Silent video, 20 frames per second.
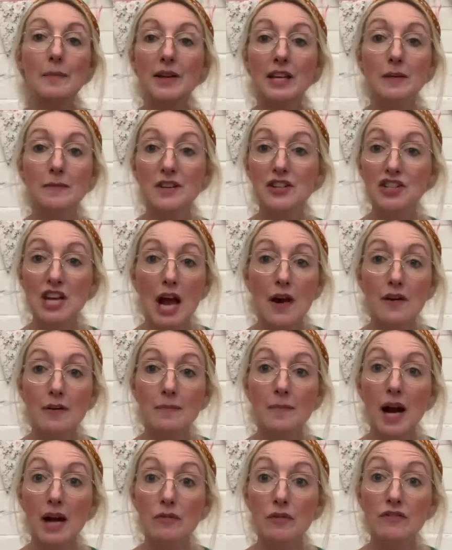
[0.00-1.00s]
going to be sharing
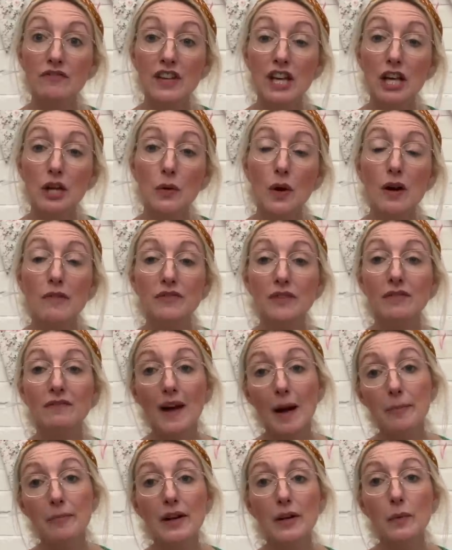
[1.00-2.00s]
my review of the
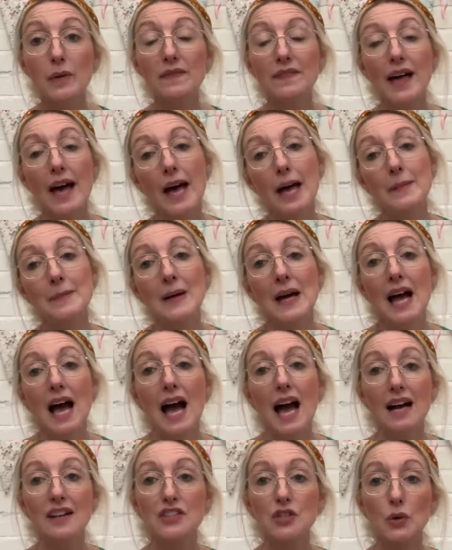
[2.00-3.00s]
fabric with them
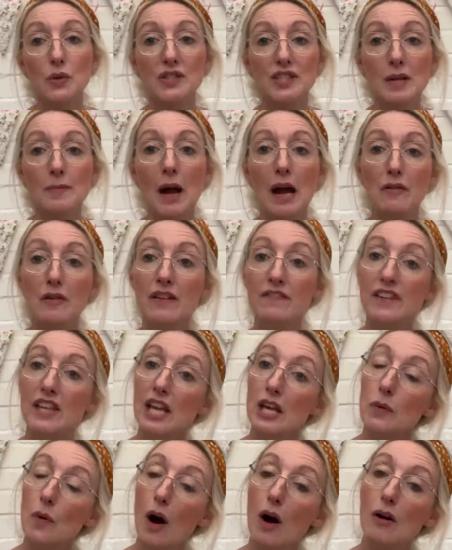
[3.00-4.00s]
and also my
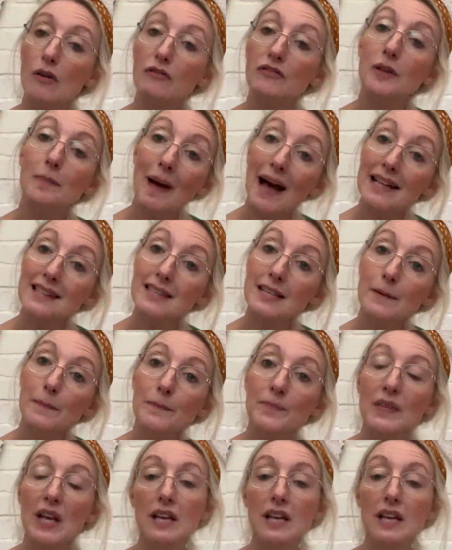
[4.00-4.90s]
review of the pattern.